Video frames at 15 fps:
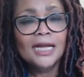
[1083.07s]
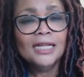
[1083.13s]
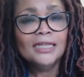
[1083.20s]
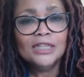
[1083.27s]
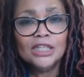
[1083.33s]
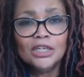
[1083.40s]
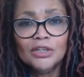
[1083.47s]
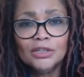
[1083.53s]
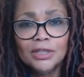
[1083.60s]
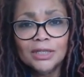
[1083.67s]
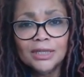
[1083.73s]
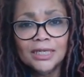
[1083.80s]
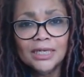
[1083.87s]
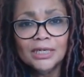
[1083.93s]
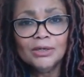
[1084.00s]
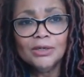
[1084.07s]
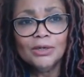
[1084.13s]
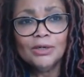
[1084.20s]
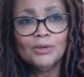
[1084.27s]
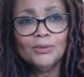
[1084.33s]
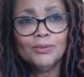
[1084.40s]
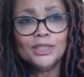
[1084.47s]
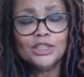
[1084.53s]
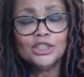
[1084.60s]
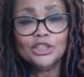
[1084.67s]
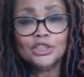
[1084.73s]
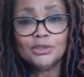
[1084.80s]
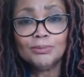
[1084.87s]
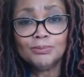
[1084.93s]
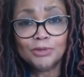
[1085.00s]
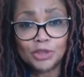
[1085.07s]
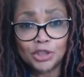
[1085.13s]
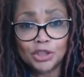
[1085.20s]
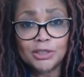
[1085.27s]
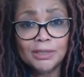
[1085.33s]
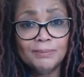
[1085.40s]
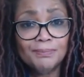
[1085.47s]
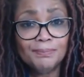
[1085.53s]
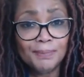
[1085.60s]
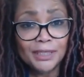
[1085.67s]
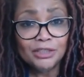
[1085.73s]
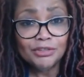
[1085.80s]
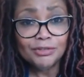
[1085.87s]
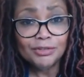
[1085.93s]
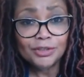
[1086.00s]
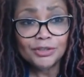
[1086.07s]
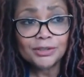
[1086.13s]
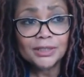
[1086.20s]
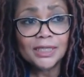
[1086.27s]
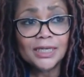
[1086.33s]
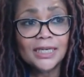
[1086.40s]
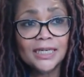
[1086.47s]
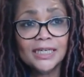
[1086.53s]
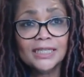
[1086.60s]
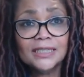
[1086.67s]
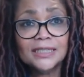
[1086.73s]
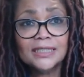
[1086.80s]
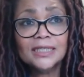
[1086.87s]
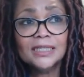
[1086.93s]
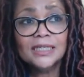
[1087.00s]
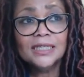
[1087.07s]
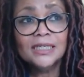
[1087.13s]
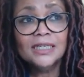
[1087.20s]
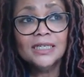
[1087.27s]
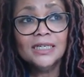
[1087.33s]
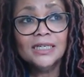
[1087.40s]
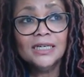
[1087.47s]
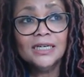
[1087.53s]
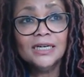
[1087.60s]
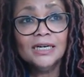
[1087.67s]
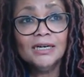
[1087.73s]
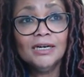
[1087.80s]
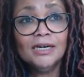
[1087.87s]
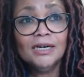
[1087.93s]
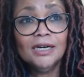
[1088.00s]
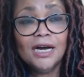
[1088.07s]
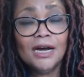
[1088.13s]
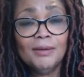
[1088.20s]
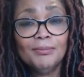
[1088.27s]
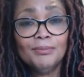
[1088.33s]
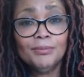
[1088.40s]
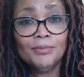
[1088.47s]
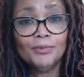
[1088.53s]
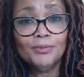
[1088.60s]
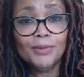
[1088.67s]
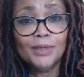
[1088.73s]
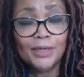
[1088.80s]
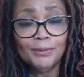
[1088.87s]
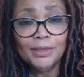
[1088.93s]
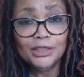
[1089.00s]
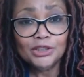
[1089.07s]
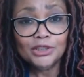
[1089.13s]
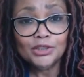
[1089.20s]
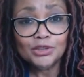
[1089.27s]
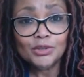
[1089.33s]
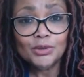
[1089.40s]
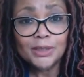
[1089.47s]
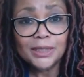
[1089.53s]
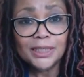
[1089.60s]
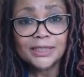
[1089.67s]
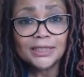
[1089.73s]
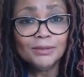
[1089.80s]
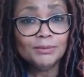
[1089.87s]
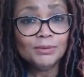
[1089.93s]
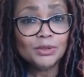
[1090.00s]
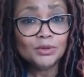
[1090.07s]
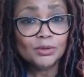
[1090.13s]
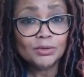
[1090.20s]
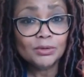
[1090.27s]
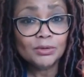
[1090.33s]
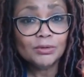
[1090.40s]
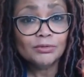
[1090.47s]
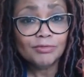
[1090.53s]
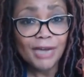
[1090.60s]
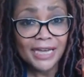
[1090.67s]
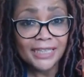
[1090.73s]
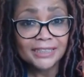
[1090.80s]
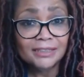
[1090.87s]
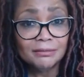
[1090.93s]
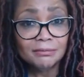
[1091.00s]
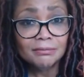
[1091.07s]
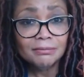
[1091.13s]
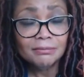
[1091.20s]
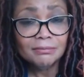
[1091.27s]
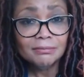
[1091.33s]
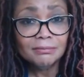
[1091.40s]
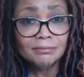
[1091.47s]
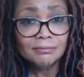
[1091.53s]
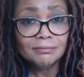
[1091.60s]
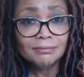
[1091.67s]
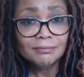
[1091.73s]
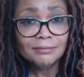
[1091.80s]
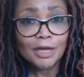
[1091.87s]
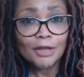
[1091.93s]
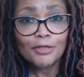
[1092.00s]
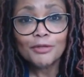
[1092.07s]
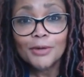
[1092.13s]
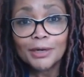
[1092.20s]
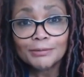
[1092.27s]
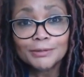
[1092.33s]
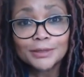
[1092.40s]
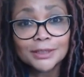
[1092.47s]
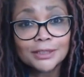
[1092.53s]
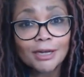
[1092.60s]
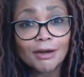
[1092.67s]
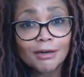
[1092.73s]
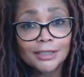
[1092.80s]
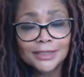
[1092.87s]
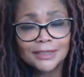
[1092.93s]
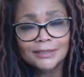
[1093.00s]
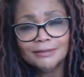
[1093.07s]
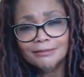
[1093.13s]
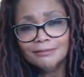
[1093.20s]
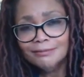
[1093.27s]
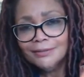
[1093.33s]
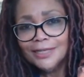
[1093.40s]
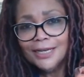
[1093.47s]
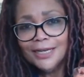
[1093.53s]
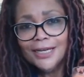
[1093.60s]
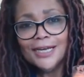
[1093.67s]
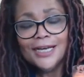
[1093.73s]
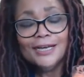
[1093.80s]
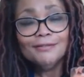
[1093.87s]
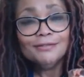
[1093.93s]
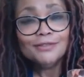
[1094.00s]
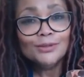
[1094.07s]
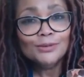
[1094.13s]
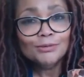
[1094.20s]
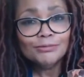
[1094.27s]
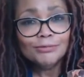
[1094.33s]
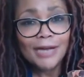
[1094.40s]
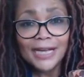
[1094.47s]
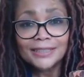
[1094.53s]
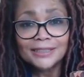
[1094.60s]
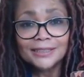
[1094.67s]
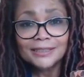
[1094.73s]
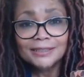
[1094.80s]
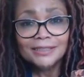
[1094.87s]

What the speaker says: The other thing with juicing beetroot is when I went to the toilet, it was all red. I thought I was dying. It was all red.